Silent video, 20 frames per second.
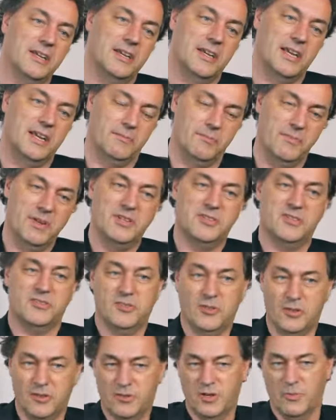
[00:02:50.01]
it means a
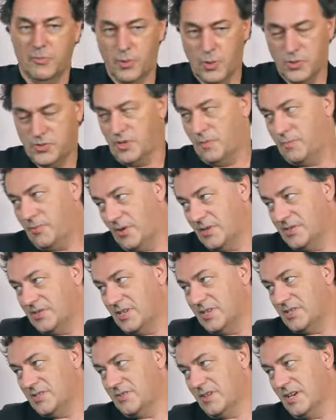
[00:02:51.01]
sort of commercial
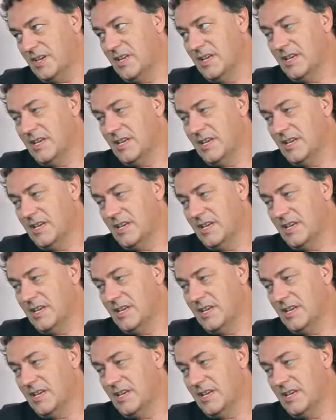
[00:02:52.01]
process, right?